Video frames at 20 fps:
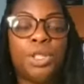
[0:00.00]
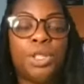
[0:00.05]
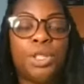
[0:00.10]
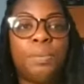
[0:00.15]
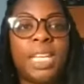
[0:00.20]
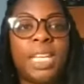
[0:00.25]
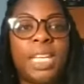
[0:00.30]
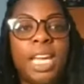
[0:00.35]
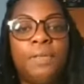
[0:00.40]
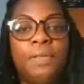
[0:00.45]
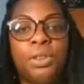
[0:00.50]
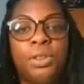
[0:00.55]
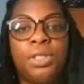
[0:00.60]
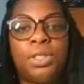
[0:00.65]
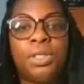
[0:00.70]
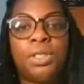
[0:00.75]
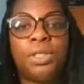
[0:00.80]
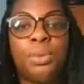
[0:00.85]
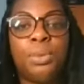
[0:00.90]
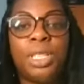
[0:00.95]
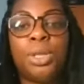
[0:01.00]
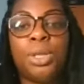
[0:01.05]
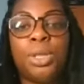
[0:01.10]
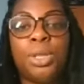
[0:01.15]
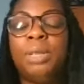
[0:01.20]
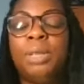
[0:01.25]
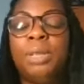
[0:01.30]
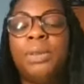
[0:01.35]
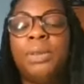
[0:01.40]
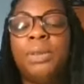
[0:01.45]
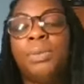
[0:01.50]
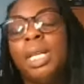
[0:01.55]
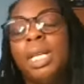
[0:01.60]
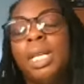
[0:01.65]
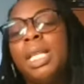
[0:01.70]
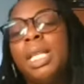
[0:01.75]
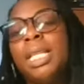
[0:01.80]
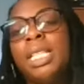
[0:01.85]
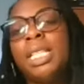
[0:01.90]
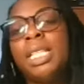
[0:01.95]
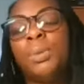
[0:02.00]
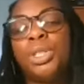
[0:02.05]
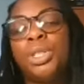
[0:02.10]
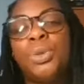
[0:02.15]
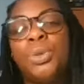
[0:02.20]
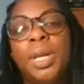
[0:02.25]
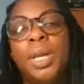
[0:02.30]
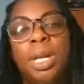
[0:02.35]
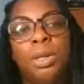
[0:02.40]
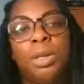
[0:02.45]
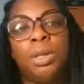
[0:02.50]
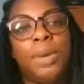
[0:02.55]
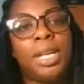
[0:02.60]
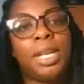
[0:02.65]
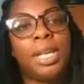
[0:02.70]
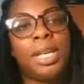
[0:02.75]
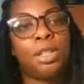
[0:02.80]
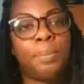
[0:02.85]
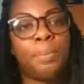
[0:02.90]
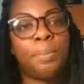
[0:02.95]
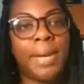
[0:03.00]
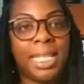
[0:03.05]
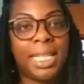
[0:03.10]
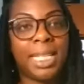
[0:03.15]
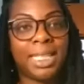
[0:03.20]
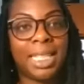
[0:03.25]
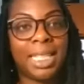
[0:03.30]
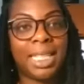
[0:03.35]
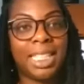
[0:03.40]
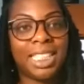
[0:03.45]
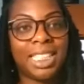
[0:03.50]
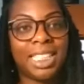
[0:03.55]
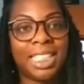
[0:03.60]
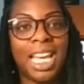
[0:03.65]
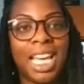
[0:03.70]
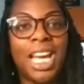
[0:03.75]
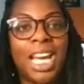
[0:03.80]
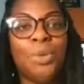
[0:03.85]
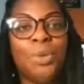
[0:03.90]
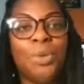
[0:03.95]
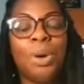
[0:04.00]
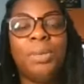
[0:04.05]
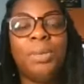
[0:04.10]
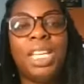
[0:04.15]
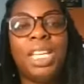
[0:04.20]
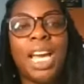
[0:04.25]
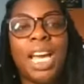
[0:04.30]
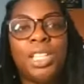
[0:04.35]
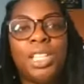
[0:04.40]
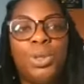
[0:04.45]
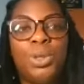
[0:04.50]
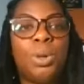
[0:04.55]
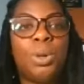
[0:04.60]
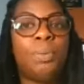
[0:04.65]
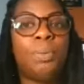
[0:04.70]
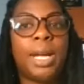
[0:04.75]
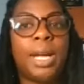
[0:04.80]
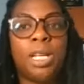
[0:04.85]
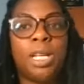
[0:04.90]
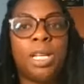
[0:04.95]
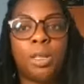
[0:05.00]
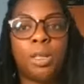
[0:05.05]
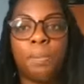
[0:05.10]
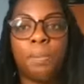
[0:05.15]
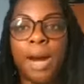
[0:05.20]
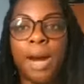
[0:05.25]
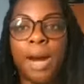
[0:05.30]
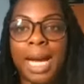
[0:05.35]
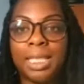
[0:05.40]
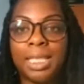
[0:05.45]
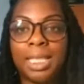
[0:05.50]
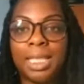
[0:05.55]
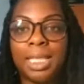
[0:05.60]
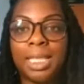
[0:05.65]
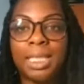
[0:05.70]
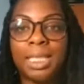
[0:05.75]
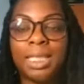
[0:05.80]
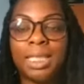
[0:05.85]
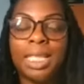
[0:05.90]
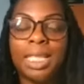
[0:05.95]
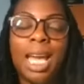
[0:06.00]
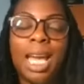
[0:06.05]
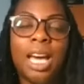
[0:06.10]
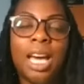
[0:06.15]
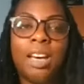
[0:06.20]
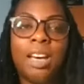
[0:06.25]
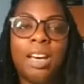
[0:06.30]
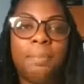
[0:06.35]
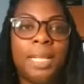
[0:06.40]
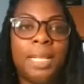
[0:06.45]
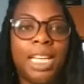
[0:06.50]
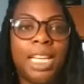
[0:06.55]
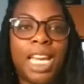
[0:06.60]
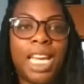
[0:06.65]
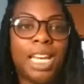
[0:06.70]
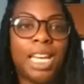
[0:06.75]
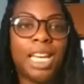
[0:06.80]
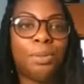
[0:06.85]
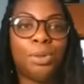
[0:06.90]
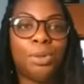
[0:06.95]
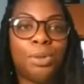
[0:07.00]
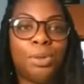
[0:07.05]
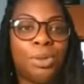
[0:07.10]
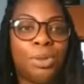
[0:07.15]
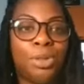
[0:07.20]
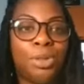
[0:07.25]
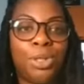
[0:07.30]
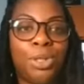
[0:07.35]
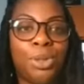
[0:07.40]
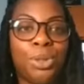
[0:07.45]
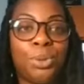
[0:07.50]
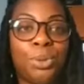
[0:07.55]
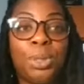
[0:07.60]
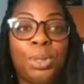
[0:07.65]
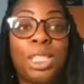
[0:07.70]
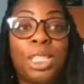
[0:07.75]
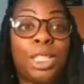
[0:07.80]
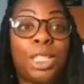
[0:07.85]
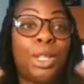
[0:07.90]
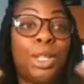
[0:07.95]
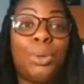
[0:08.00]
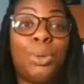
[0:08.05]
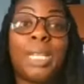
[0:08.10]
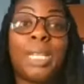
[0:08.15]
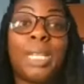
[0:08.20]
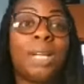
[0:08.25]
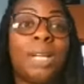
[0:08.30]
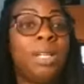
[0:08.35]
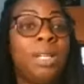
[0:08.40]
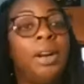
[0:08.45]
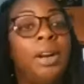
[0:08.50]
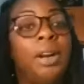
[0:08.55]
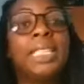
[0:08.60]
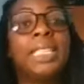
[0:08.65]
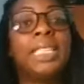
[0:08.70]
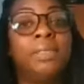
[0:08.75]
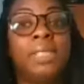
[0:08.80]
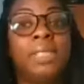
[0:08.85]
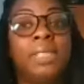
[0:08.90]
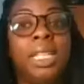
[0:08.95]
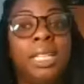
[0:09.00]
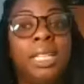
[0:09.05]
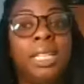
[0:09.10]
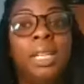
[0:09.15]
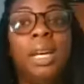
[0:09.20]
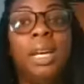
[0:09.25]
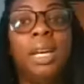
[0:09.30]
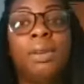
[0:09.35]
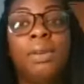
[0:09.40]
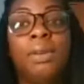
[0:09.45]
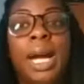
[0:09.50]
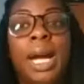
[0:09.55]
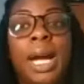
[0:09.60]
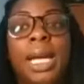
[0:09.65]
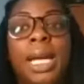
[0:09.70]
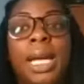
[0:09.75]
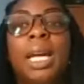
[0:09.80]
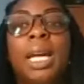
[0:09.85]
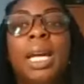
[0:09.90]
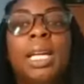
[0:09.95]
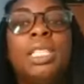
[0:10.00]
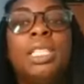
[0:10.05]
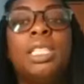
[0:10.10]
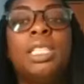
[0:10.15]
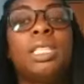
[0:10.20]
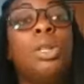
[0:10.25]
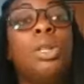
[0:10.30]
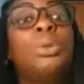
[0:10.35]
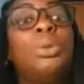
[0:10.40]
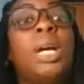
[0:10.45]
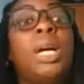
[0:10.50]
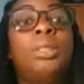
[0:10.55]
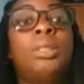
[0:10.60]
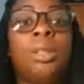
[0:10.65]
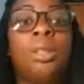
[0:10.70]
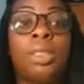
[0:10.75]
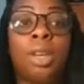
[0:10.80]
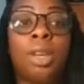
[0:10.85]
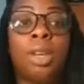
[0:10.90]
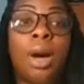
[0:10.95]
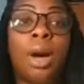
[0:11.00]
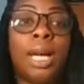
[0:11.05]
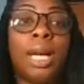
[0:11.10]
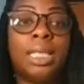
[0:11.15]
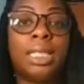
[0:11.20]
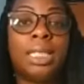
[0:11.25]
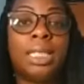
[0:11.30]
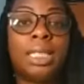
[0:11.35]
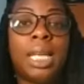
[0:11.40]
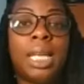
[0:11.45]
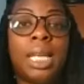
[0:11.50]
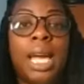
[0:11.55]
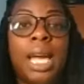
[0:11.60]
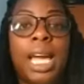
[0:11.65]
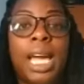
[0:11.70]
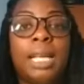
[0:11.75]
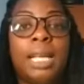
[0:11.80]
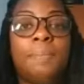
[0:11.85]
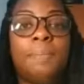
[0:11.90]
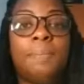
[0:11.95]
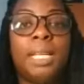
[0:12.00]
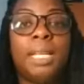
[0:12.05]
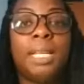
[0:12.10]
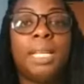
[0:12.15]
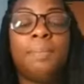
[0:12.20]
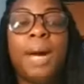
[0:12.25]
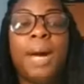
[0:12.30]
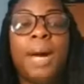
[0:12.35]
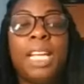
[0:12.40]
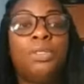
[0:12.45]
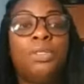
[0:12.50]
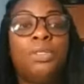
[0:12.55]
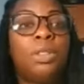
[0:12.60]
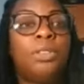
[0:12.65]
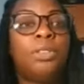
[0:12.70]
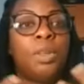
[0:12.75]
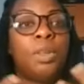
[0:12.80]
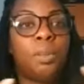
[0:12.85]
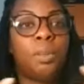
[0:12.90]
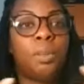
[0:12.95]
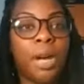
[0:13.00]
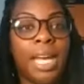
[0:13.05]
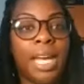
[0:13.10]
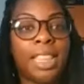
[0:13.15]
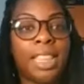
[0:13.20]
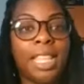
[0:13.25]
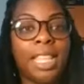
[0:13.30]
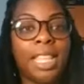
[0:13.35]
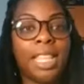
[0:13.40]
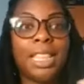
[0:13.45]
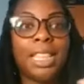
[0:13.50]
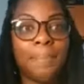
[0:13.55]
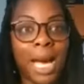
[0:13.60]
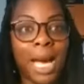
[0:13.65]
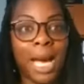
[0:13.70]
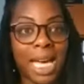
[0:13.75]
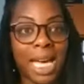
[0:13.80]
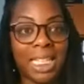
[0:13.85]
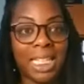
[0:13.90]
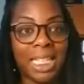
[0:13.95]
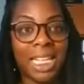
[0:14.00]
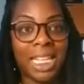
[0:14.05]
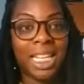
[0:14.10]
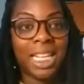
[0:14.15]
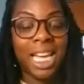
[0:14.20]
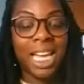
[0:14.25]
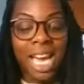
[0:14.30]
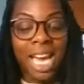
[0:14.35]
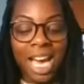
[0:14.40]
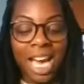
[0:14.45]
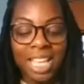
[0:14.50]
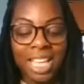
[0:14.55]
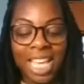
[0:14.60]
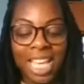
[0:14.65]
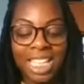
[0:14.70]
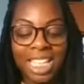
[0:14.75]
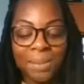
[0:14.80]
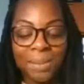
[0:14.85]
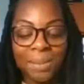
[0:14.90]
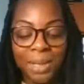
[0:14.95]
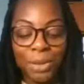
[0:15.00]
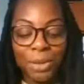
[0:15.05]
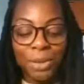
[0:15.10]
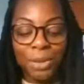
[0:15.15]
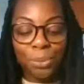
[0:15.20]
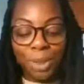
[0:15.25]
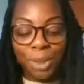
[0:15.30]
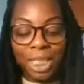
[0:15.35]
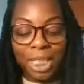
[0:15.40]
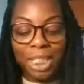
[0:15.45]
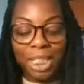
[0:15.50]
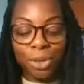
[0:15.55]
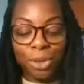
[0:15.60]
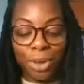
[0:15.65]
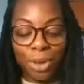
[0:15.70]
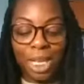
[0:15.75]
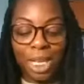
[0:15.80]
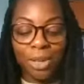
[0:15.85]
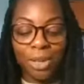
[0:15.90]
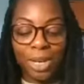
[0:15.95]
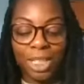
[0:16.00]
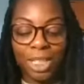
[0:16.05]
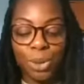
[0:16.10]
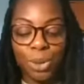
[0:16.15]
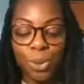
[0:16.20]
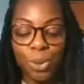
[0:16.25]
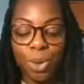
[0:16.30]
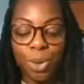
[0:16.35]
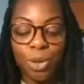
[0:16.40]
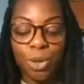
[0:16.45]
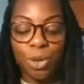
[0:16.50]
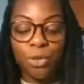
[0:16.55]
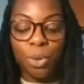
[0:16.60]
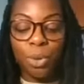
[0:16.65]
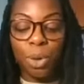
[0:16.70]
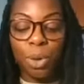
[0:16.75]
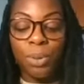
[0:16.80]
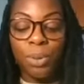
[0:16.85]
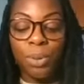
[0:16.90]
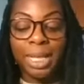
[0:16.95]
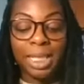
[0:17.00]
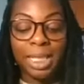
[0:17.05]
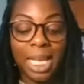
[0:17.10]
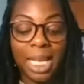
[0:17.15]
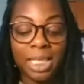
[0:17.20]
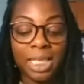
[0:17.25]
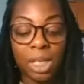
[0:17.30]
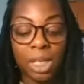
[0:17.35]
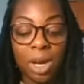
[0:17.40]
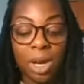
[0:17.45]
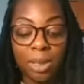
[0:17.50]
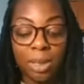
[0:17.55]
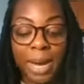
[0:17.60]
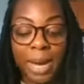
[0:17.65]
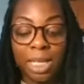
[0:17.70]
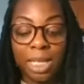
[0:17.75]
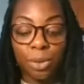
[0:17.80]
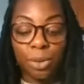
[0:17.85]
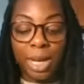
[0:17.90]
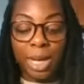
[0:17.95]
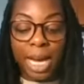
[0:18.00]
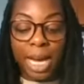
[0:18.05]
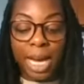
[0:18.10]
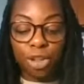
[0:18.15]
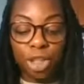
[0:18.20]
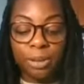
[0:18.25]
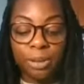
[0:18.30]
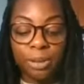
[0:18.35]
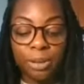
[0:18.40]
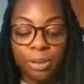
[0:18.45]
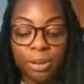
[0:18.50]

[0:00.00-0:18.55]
so behaviors that we don't even realize that we're doing on a regular basis. When we get into a regular practice of being able to slow down our activity, right, slow down our thoughts, and be mindful of the breath and the body, uh, that can be a really great, great tool for recognizing automatic reaction.